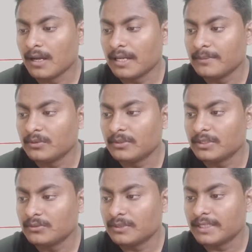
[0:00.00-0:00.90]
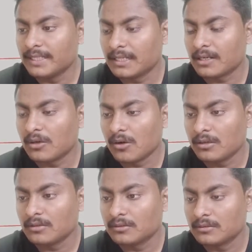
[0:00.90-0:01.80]
I am going to create a
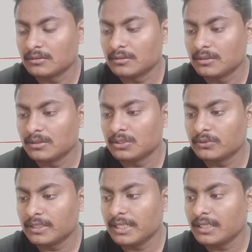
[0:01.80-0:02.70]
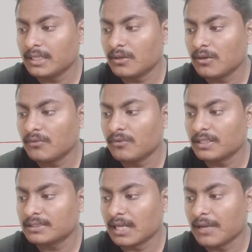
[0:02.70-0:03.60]
clock. To create a clock,
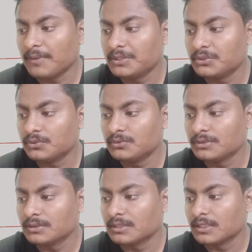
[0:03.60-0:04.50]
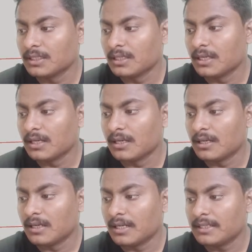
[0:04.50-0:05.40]
first I will choose
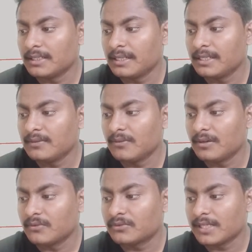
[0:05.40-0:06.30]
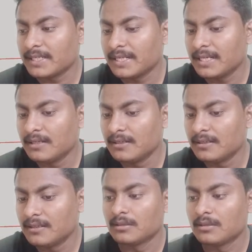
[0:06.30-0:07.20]
and create one circle.
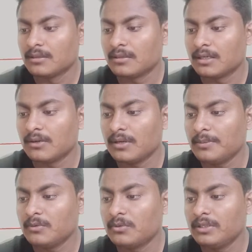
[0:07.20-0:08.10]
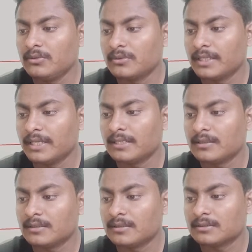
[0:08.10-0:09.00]
Now I am going to create
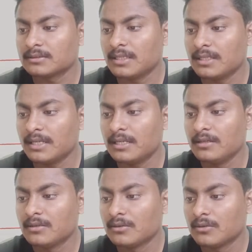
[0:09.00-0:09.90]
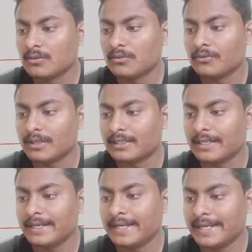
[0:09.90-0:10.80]
a circle over the
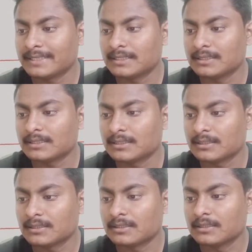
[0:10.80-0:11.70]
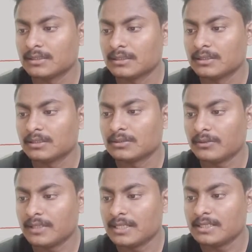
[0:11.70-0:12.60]
red axis. So
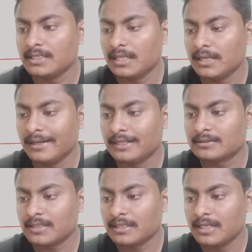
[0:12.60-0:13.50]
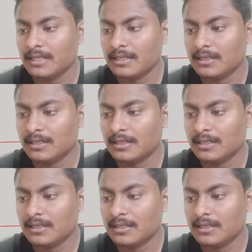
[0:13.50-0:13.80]
you can see a red circle.